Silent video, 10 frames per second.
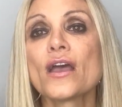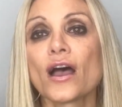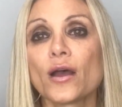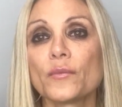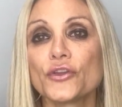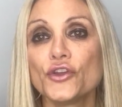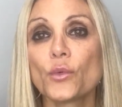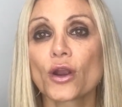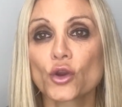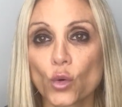um, you
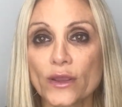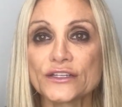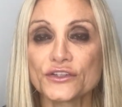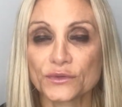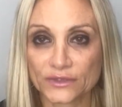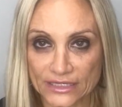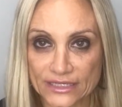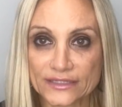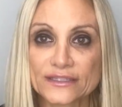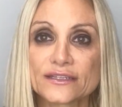are going to
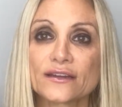list,